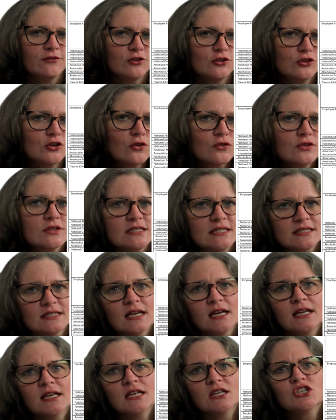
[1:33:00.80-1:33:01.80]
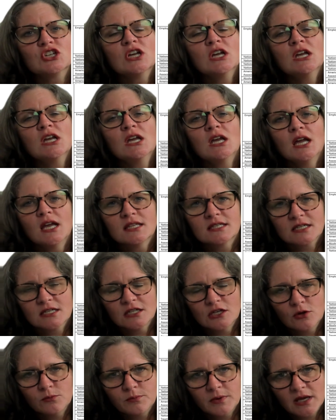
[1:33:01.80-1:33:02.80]
if you don't see signage, it's
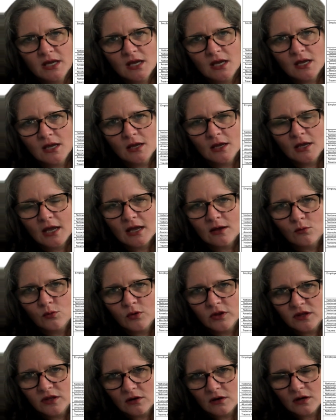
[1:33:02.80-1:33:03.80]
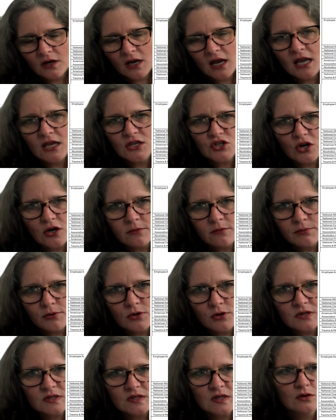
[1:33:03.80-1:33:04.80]
going to be with your HR
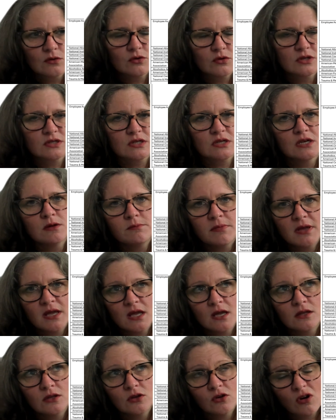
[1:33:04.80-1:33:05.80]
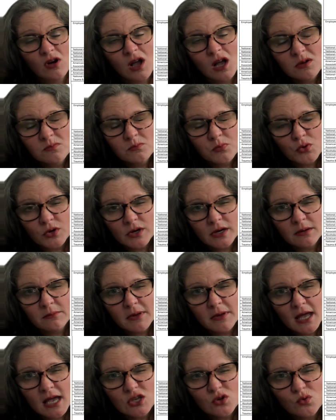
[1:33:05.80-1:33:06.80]
person, or it's going to be in your
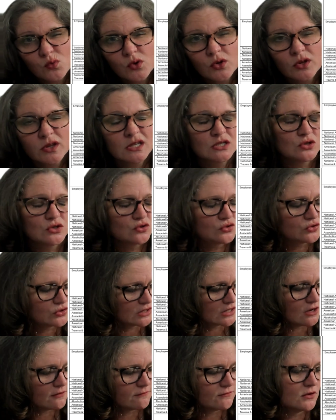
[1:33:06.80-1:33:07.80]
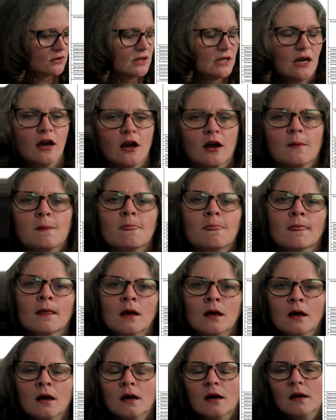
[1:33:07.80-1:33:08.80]
onboarding manual that's usually covered there.
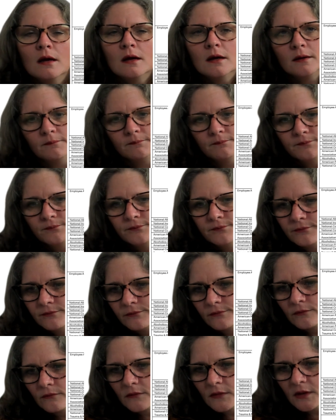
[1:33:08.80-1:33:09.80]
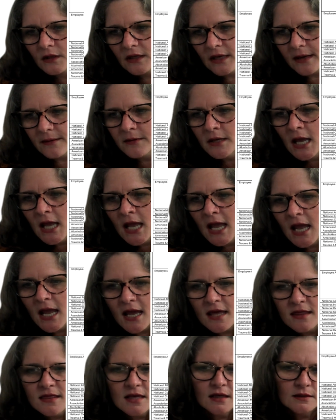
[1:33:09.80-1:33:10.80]
Um, yeah.
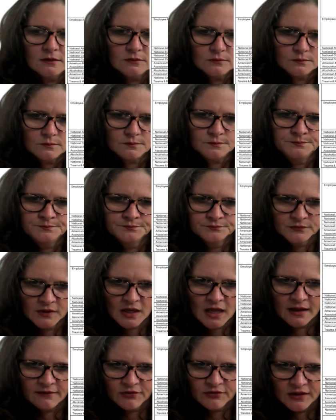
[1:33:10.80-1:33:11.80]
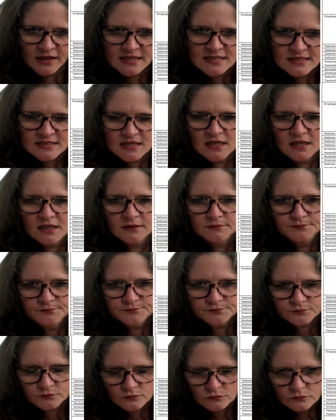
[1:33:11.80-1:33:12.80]
And then I've
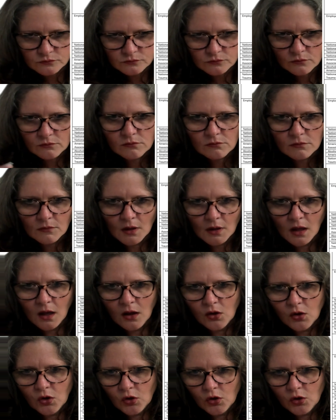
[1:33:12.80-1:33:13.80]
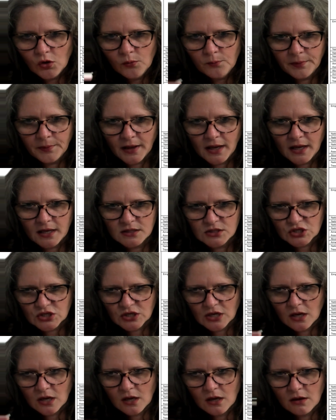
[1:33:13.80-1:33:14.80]
listed a whole
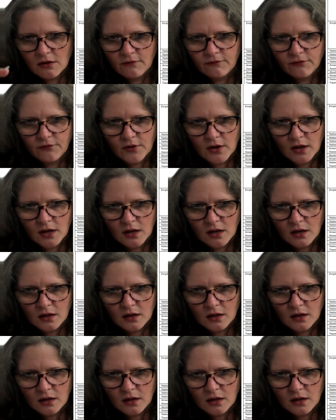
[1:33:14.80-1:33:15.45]
bunch of